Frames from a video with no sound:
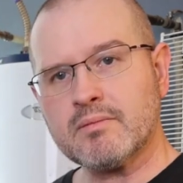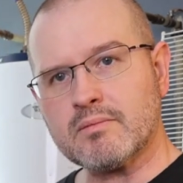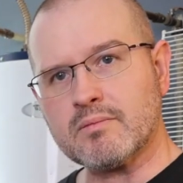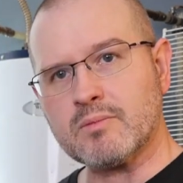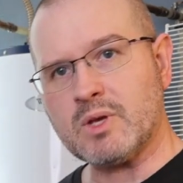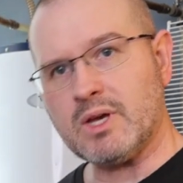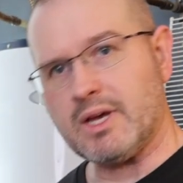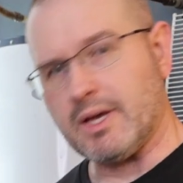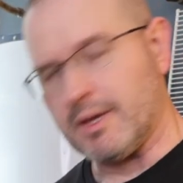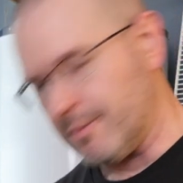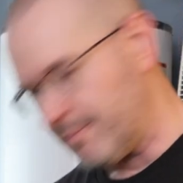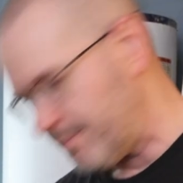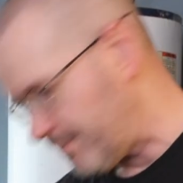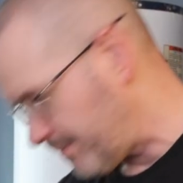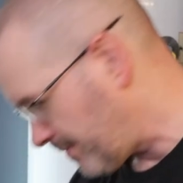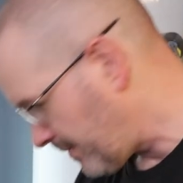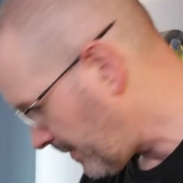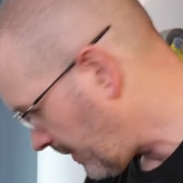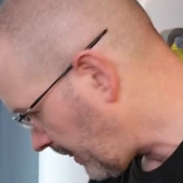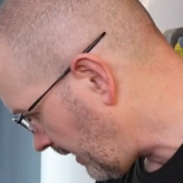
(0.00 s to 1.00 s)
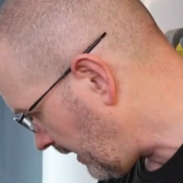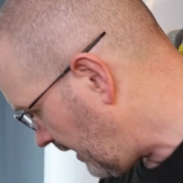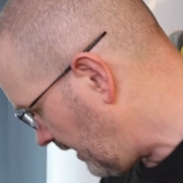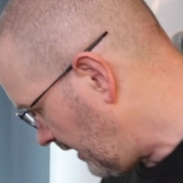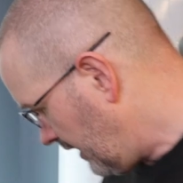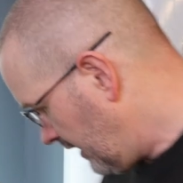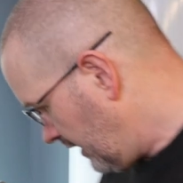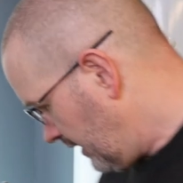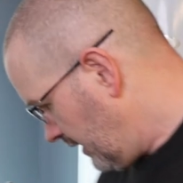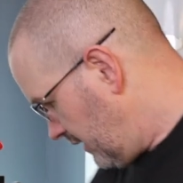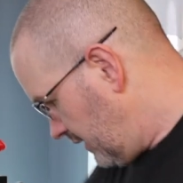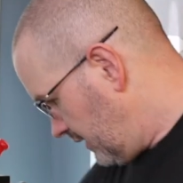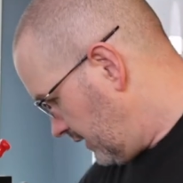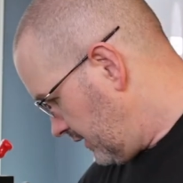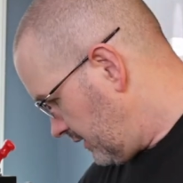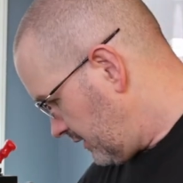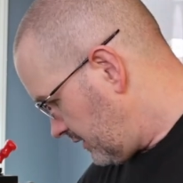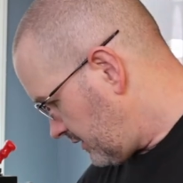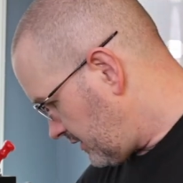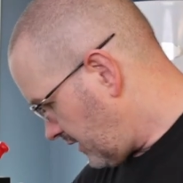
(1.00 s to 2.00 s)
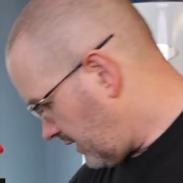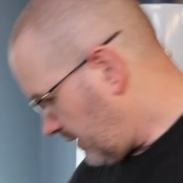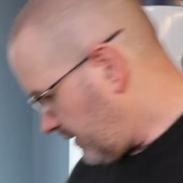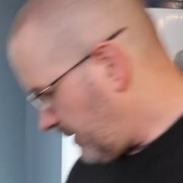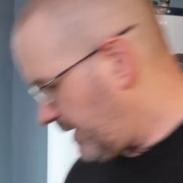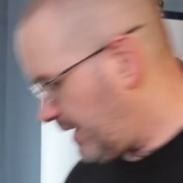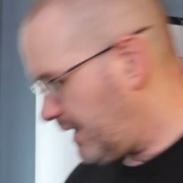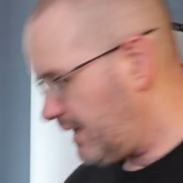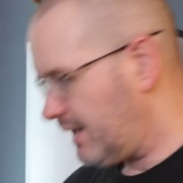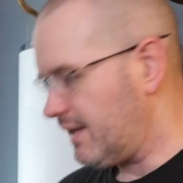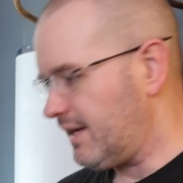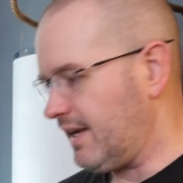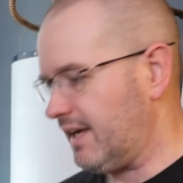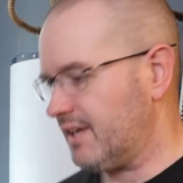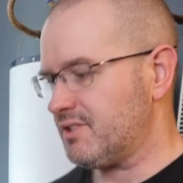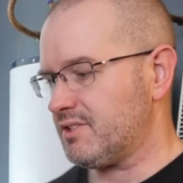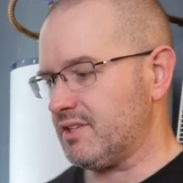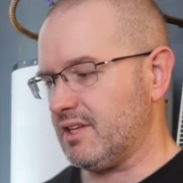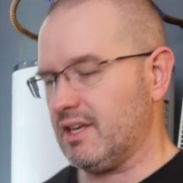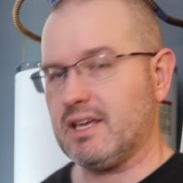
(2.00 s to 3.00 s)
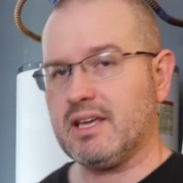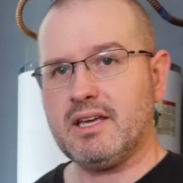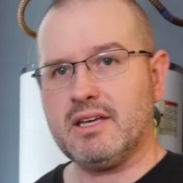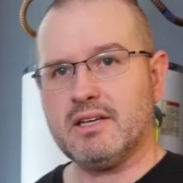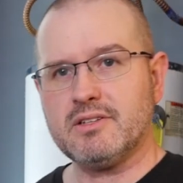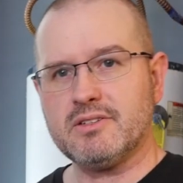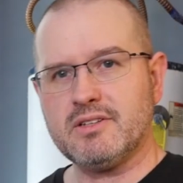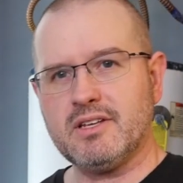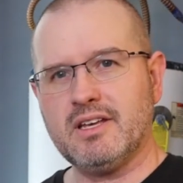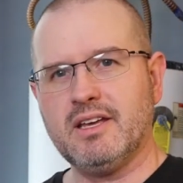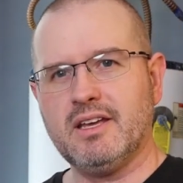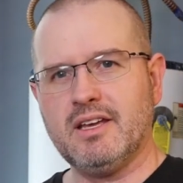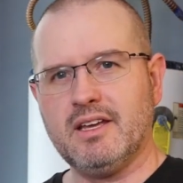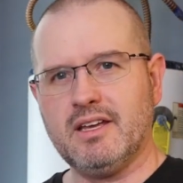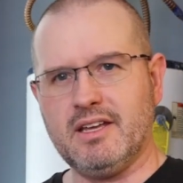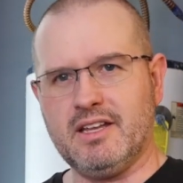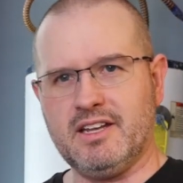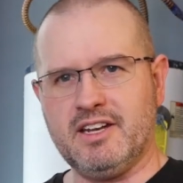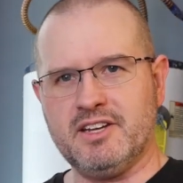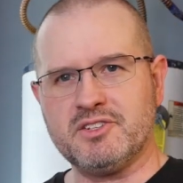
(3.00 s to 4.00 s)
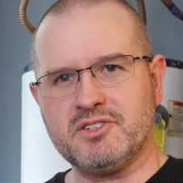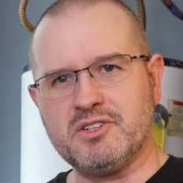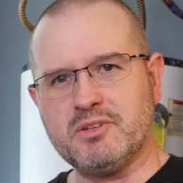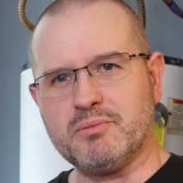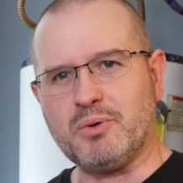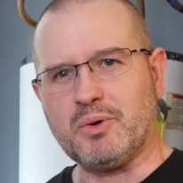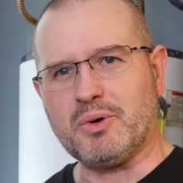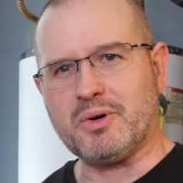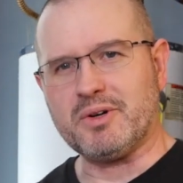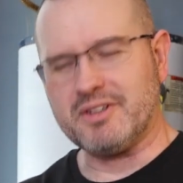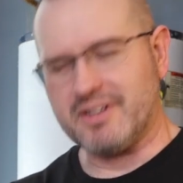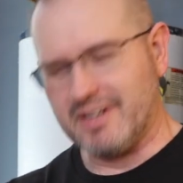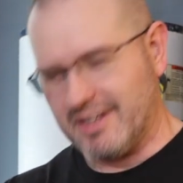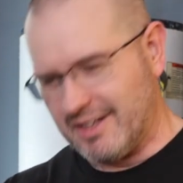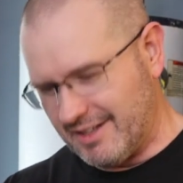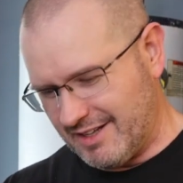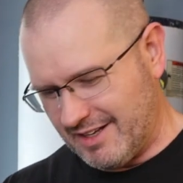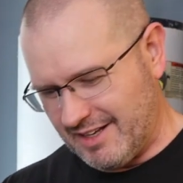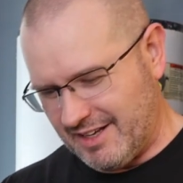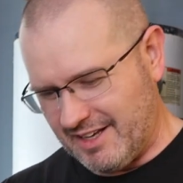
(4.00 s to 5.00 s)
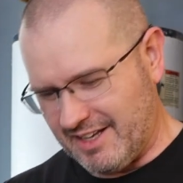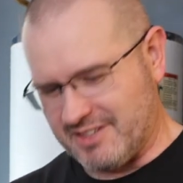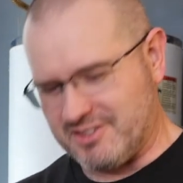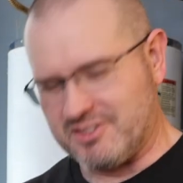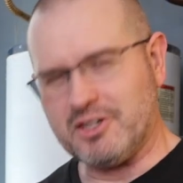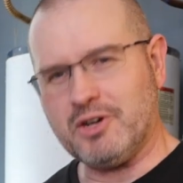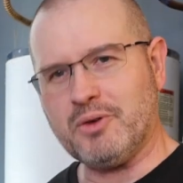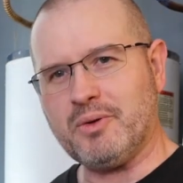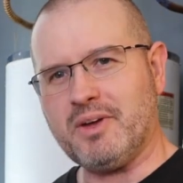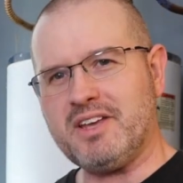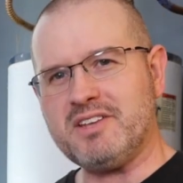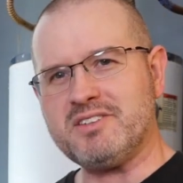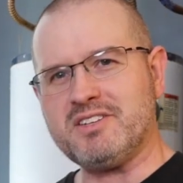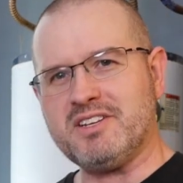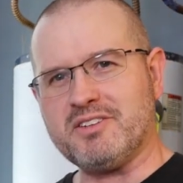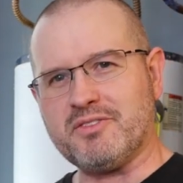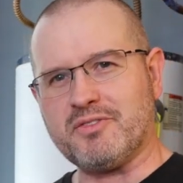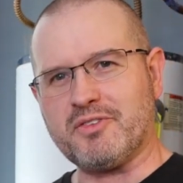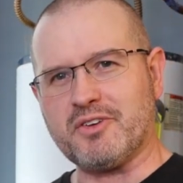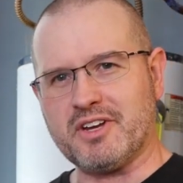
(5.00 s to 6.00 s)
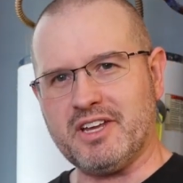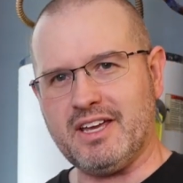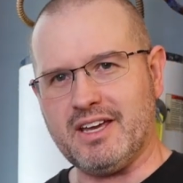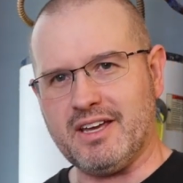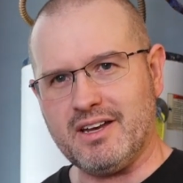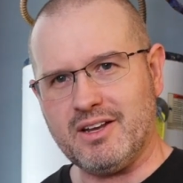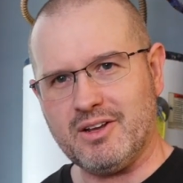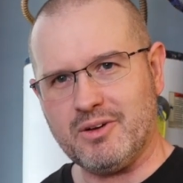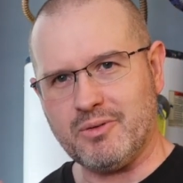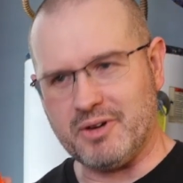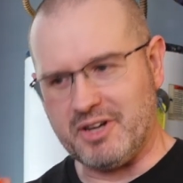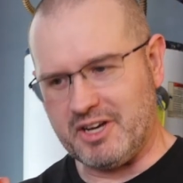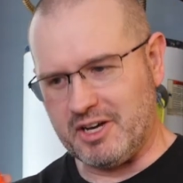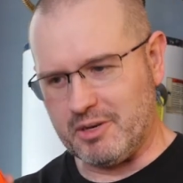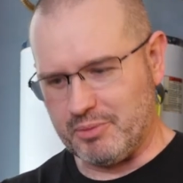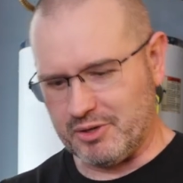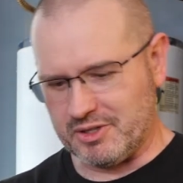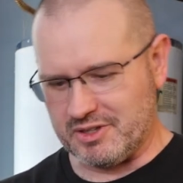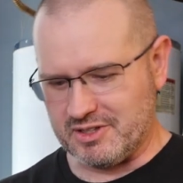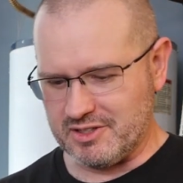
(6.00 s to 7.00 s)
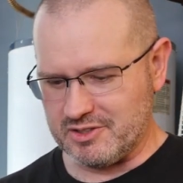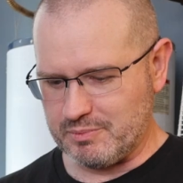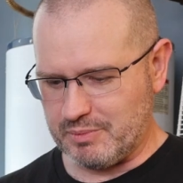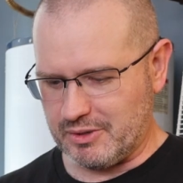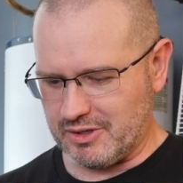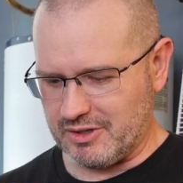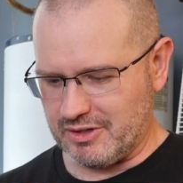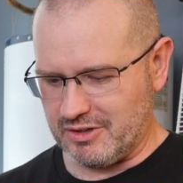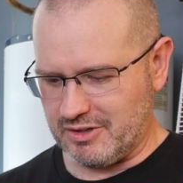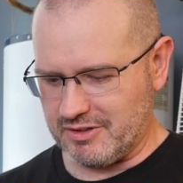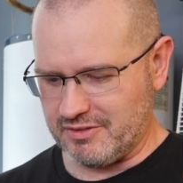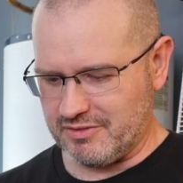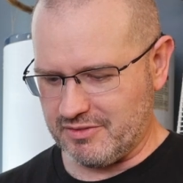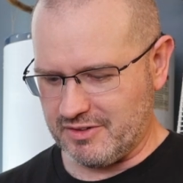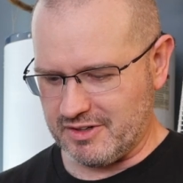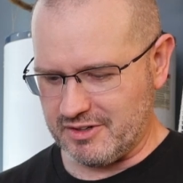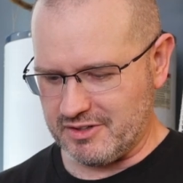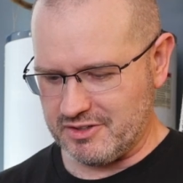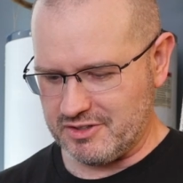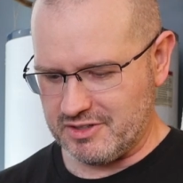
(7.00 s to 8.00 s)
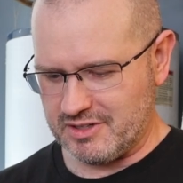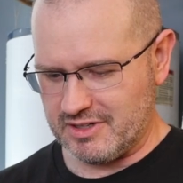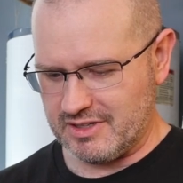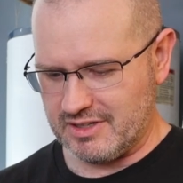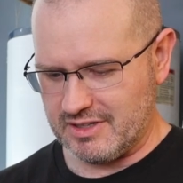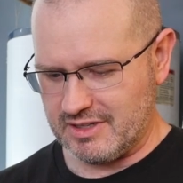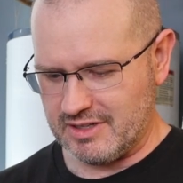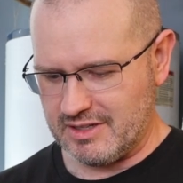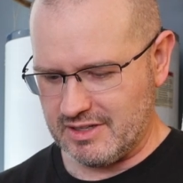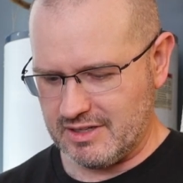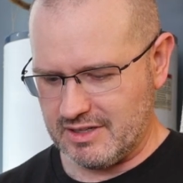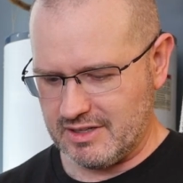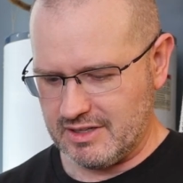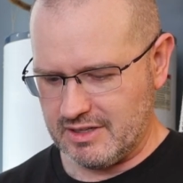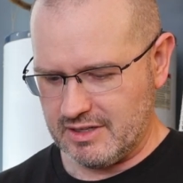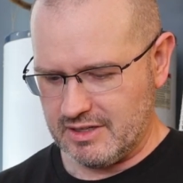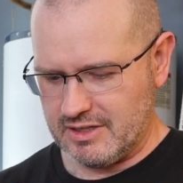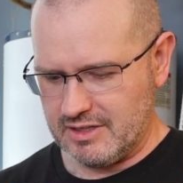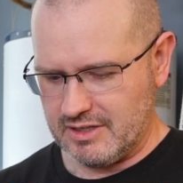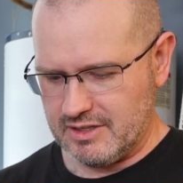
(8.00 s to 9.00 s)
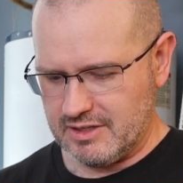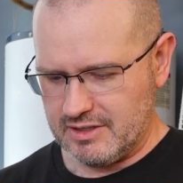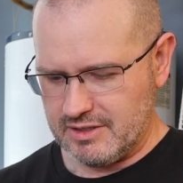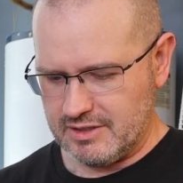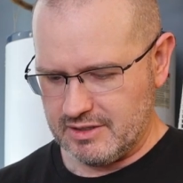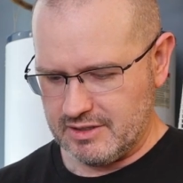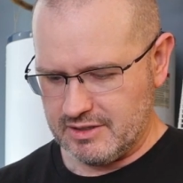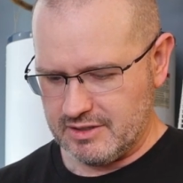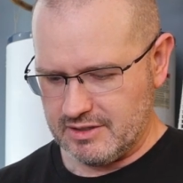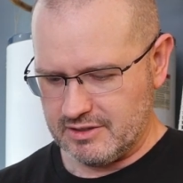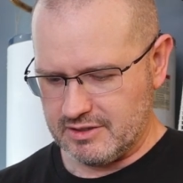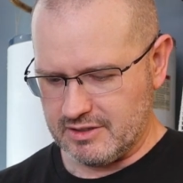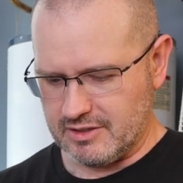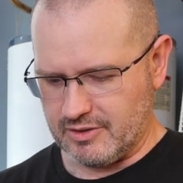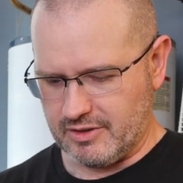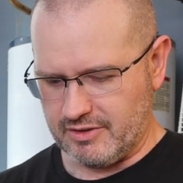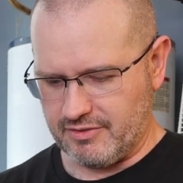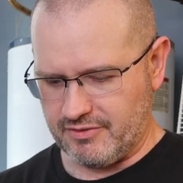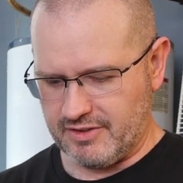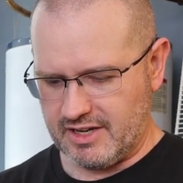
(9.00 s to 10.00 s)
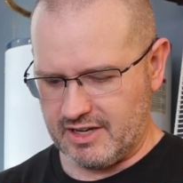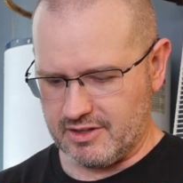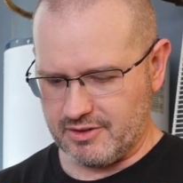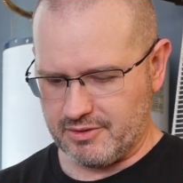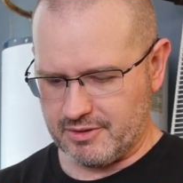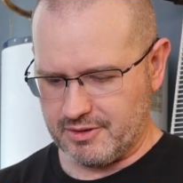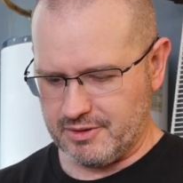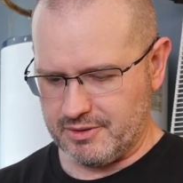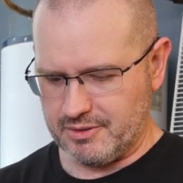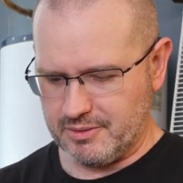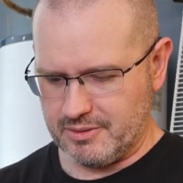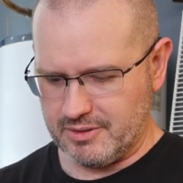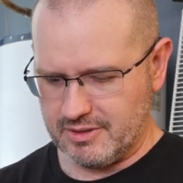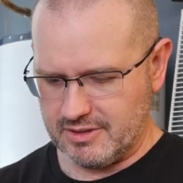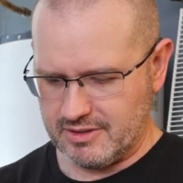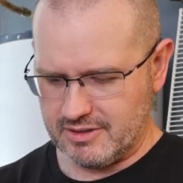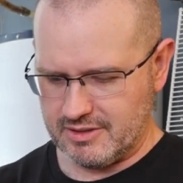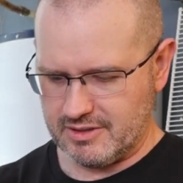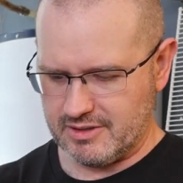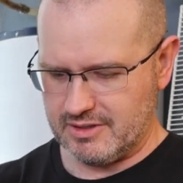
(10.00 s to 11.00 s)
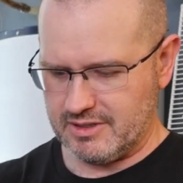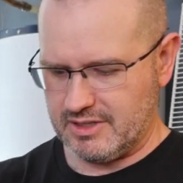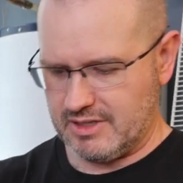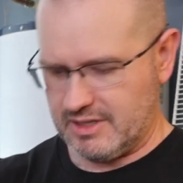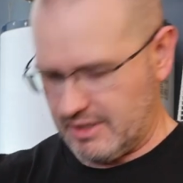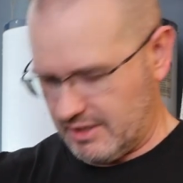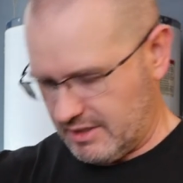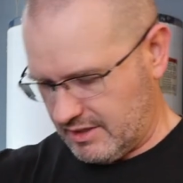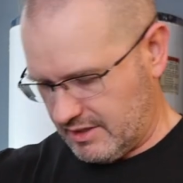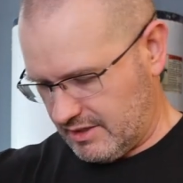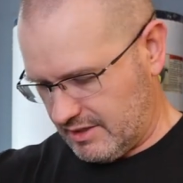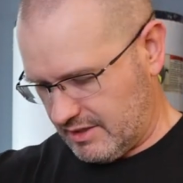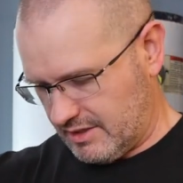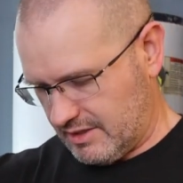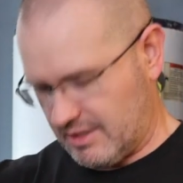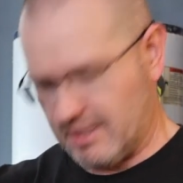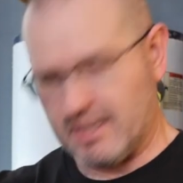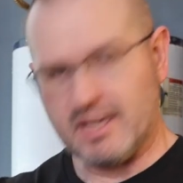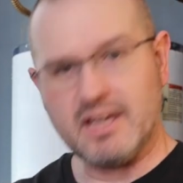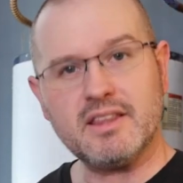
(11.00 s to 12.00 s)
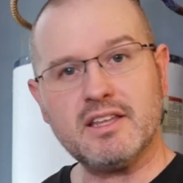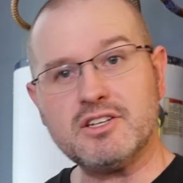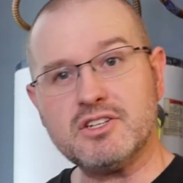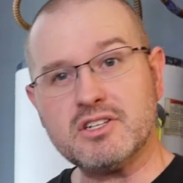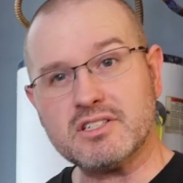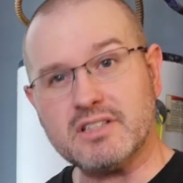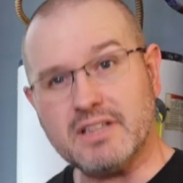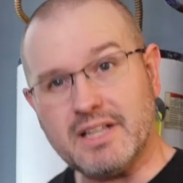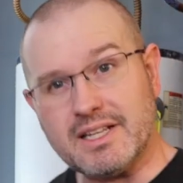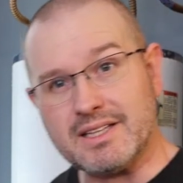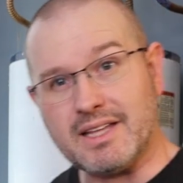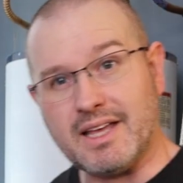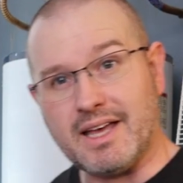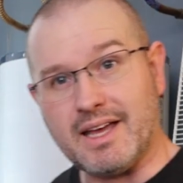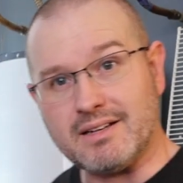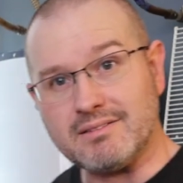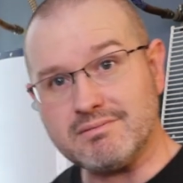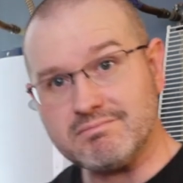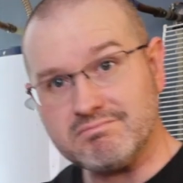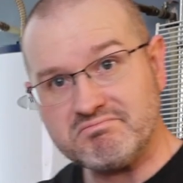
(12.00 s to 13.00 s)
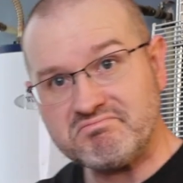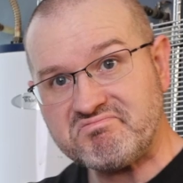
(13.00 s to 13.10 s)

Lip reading: Okay, so next thing is, and this is important, it's so easy to forget we need to put this part on first. So we feed it through and then just let that